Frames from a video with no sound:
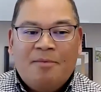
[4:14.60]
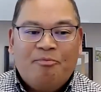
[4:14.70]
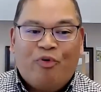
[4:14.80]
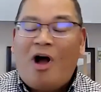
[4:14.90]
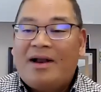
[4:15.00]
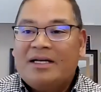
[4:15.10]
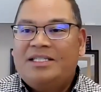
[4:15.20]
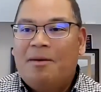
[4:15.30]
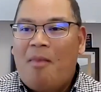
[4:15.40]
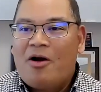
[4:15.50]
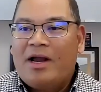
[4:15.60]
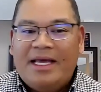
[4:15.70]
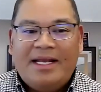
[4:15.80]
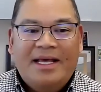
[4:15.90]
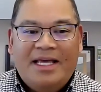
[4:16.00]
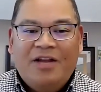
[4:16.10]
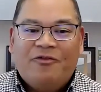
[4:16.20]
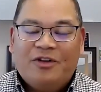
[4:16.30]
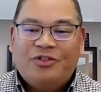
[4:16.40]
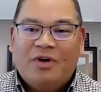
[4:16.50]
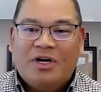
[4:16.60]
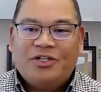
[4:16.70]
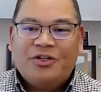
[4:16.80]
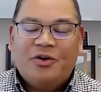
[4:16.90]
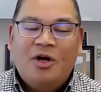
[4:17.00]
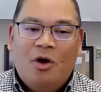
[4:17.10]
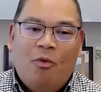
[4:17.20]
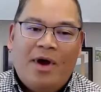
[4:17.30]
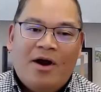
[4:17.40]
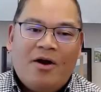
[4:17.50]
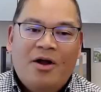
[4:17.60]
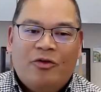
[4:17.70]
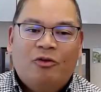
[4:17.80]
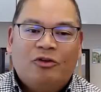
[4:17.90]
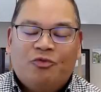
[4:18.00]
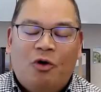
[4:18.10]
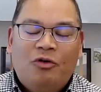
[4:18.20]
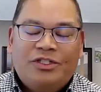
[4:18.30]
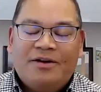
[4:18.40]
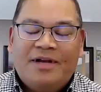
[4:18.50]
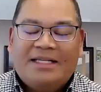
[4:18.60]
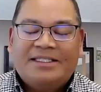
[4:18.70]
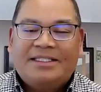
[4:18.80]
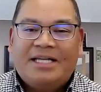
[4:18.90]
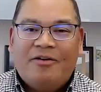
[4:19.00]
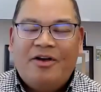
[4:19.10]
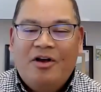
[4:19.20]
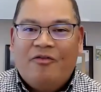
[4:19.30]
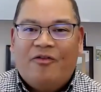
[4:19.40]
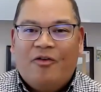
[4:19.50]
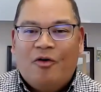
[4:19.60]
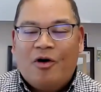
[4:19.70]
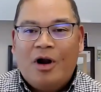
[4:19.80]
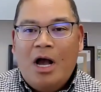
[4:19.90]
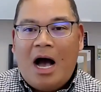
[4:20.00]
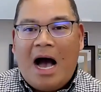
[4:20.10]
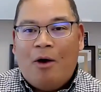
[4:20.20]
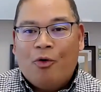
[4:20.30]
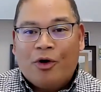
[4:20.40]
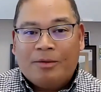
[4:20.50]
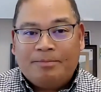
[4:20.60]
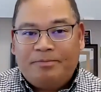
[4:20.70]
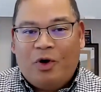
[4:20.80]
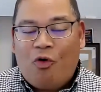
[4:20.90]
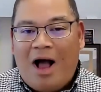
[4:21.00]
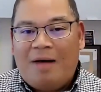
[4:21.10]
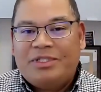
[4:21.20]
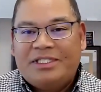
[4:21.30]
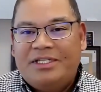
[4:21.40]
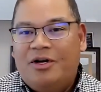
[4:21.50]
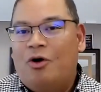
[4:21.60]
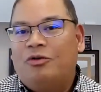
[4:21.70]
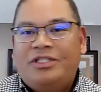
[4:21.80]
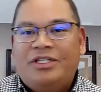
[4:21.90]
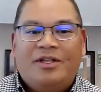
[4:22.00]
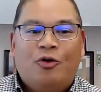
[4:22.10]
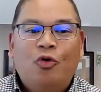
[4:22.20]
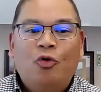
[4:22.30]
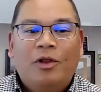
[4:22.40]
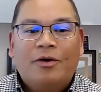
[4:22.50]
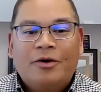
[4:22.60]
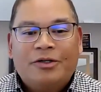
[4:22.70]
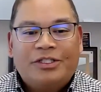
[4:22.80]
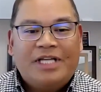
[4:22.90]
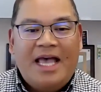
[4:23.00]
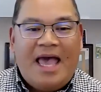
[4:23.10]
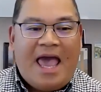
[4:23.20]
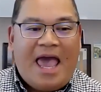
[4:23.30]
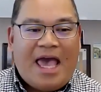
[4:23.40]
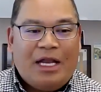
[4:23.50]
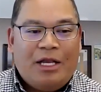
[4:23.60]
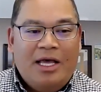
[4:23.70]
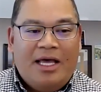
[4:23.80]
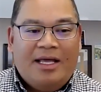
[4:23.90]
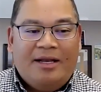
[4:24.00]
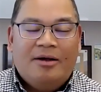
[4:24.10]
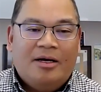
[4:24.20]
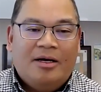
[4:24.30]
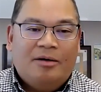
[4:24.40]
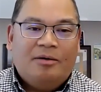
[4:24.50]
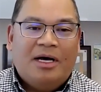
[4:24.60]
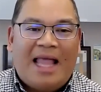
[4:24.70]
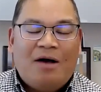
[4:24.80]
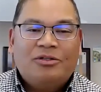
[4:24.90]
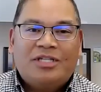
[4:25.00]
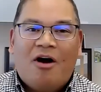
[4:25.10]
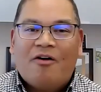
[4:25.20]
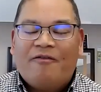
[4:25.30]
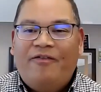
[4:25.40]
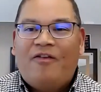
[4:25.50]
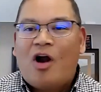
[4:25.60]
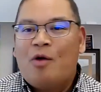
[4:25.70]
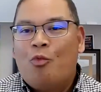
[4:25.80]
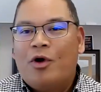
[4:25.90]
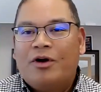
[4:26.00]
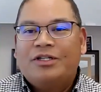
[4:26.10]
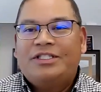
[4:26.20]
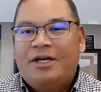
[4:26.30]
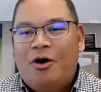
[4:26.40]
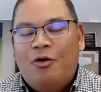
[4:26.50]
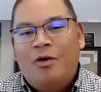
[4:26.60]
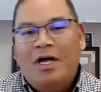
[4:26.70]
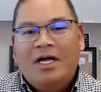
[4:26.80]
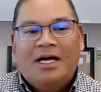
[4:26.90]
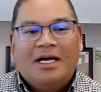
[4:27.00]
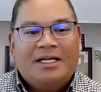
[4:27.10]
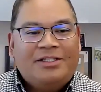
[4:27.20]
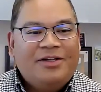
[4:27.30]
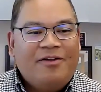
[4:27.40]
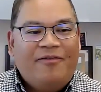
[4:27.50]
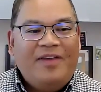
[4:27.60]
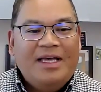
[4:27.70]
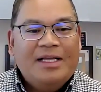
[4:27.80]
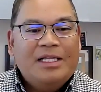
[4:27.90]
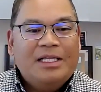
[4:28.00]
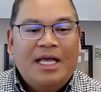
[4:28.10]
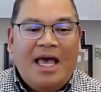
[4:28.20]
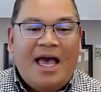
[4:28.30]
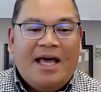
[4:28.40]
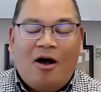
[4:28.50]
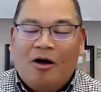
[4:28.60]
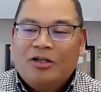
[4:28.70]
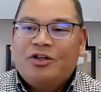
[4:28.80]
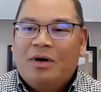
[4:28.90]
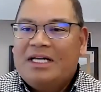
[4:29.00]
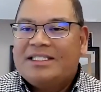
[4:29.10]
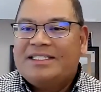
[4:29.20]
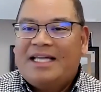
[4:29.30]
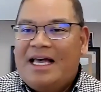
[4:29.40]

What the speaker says: product to market infrastructure, where those roads are necessary for our crops to go to the coolers, and it allows our farm workers to go to the field, and also us